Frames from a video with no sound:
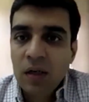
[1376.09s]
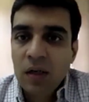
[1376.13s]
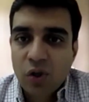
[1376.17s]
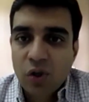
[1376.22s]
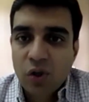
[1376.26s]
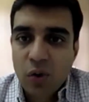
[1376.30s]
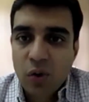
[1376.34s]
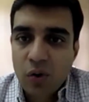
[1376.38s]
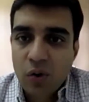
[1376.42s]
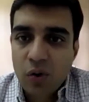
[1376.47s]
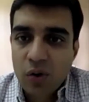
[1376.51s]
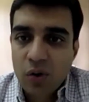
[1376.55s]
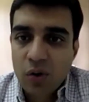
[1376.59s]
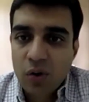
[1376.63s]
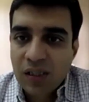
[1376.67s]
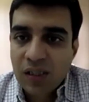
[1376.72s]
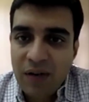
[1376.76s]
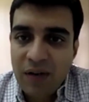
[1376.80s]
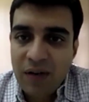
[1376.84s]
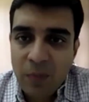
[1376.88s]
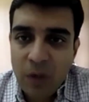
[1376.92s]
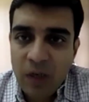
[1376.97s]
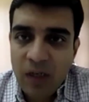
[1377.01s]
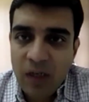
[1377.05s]
So
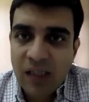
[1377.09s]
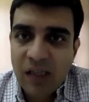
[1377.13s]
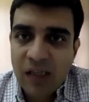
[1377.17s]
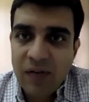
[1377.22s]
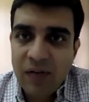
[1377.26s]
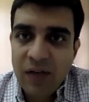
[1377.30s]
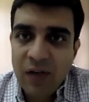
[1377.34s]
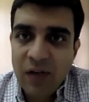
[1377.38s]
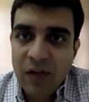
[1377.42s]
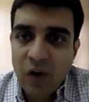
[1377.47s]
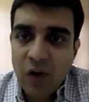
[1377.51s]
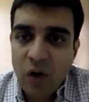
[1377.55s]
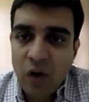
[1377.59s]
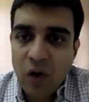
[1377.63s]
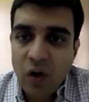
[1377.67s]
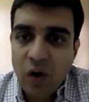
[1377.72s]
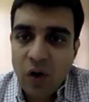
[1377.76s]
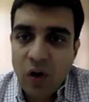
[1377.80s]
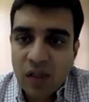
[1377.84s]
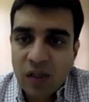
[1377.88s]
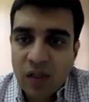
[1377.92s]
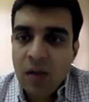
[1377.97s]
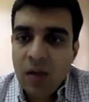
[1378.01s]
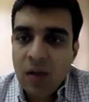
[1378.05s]
7.7
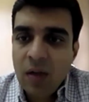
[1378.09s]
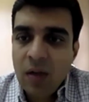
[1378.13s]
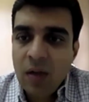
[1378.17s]
crores